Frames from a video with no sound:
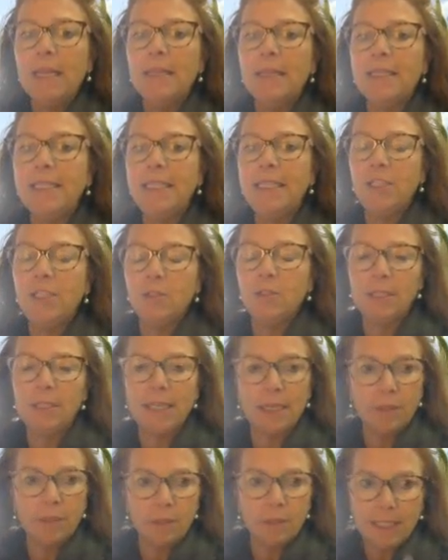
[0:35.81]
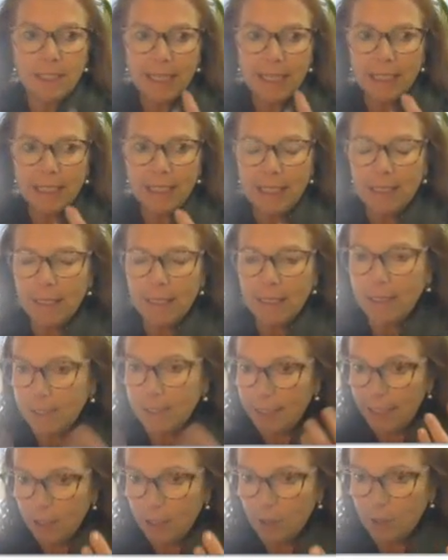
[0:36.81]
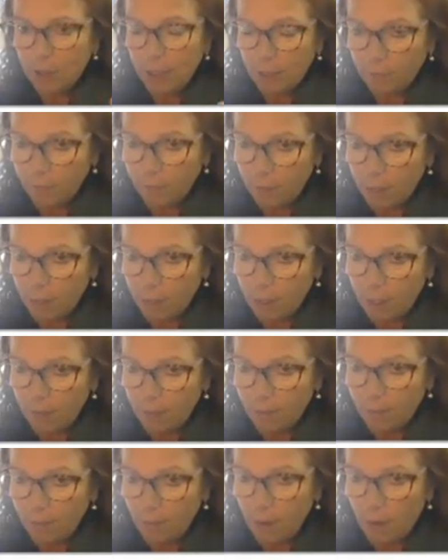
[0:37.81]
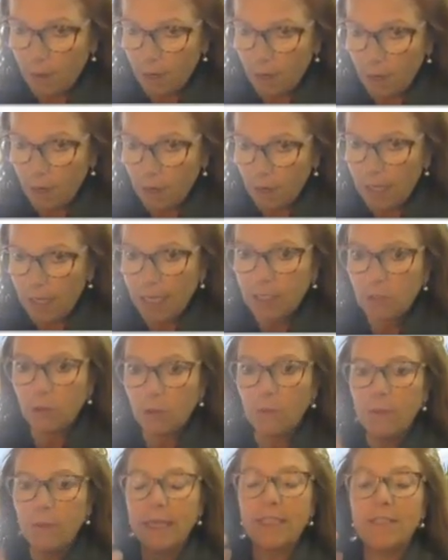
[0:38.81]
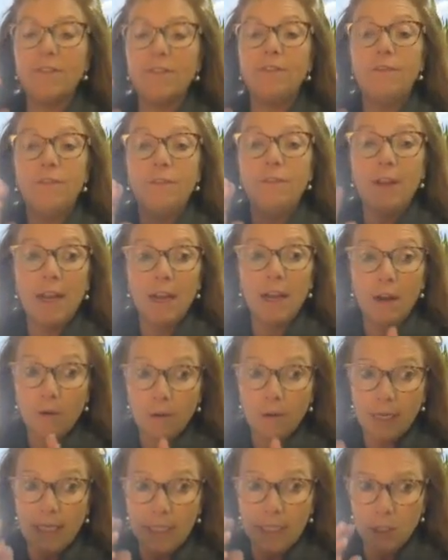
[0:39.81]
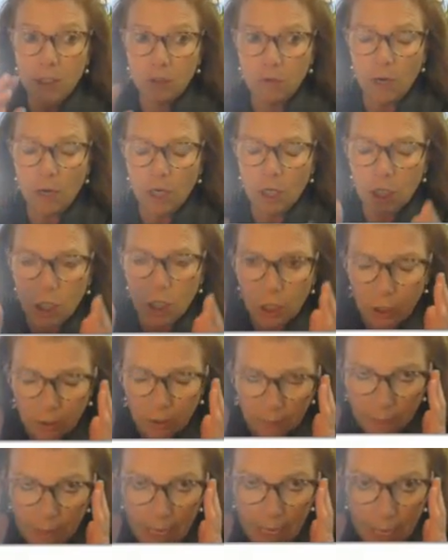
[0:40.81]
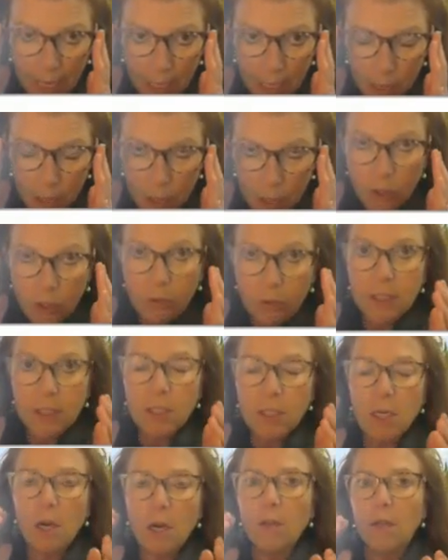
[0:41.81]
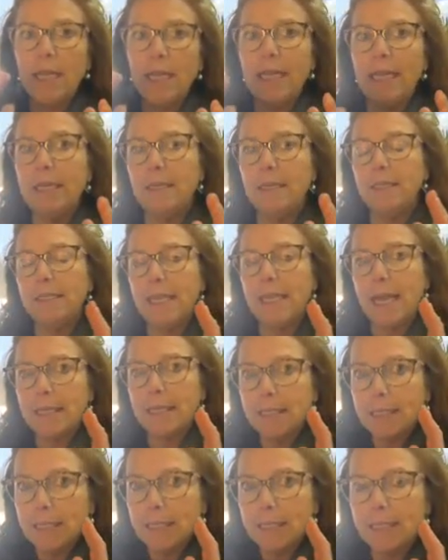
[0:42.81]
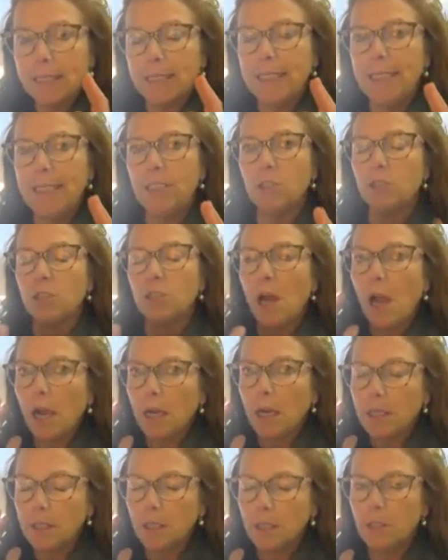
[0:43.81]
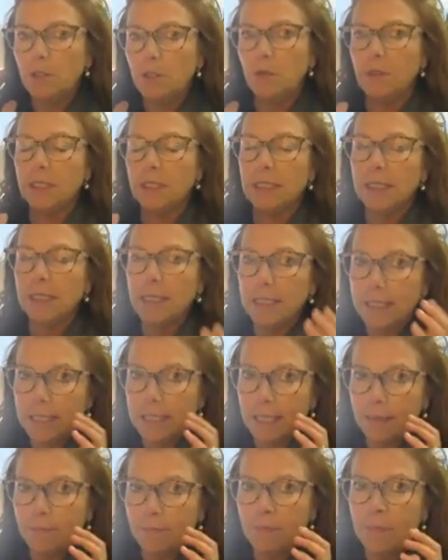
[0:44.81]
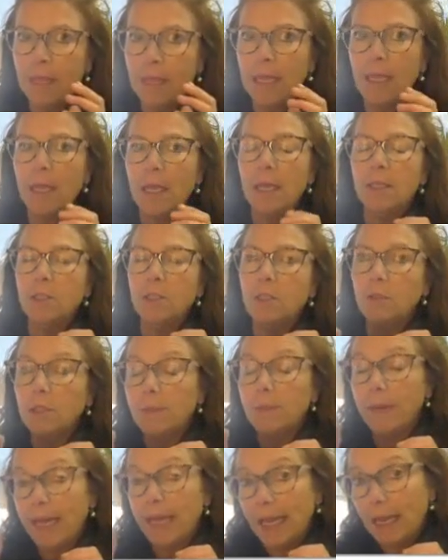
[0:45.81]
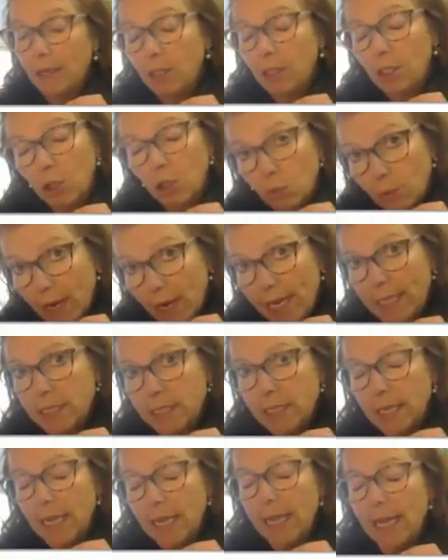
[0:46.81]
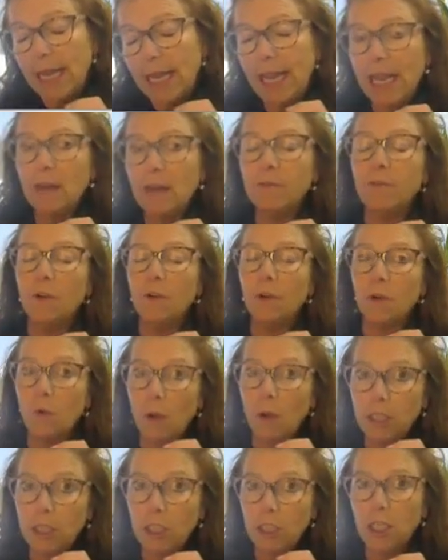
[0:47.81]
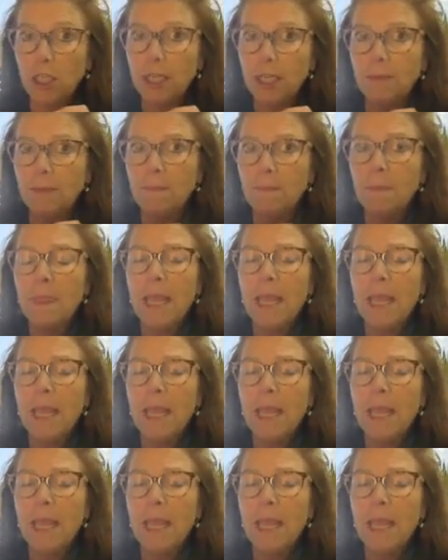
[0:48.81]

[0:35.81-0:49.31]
The teacher-centered is the idea that the teacher's at the front of the classroom. It's very structured. The students are in desks. The teacher talks. The students listen. The students may, raise a hand for a question.